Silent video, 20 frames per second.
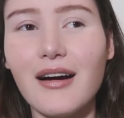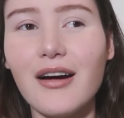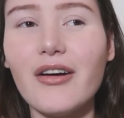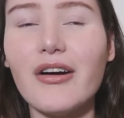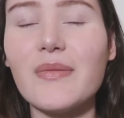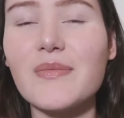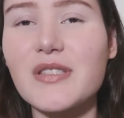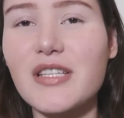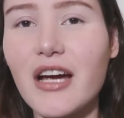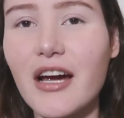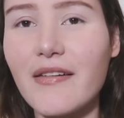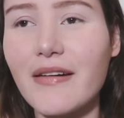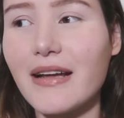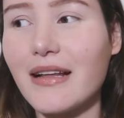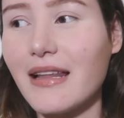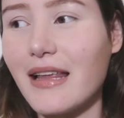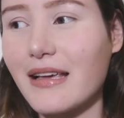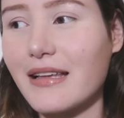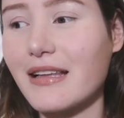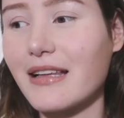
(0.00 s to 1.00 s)
oh, I'm
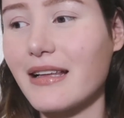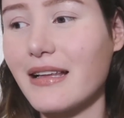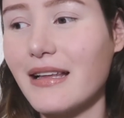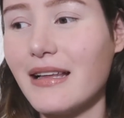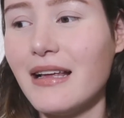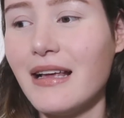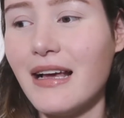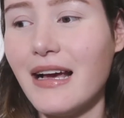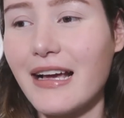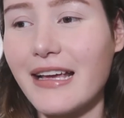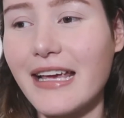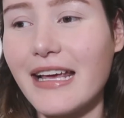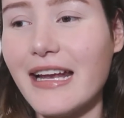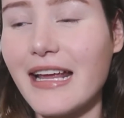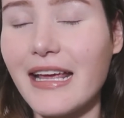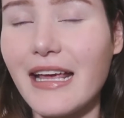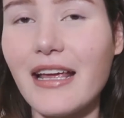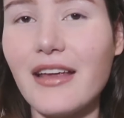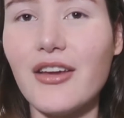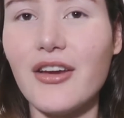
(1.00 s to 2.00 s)
sorry, like,
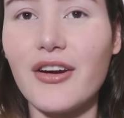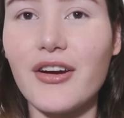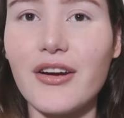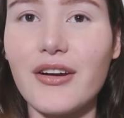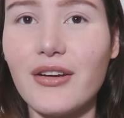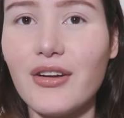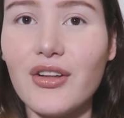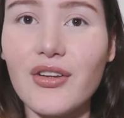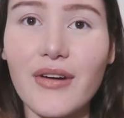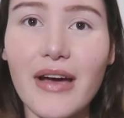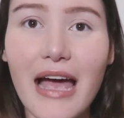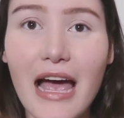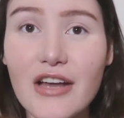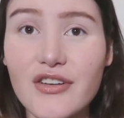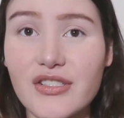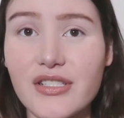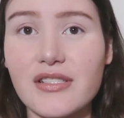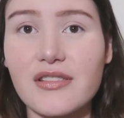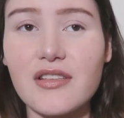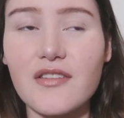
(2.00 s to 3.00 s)
can I get your, you know,
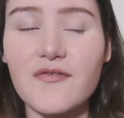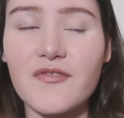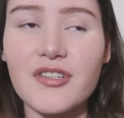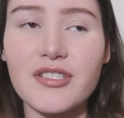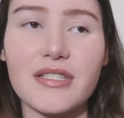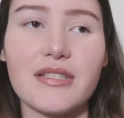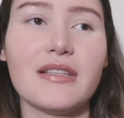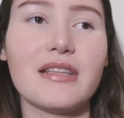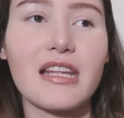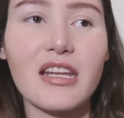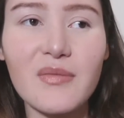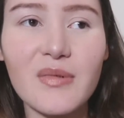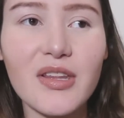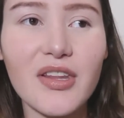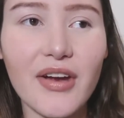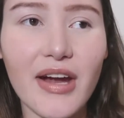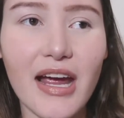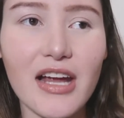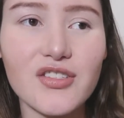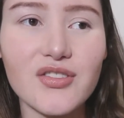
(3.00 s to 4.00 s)
address and stuff first? And then they give
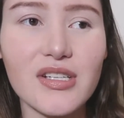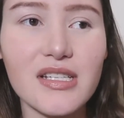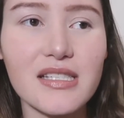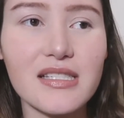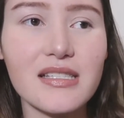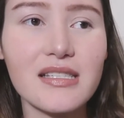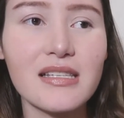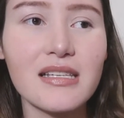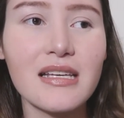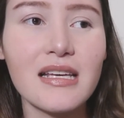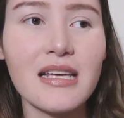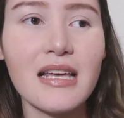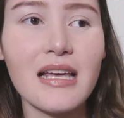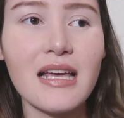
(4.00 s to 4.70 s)
me their address.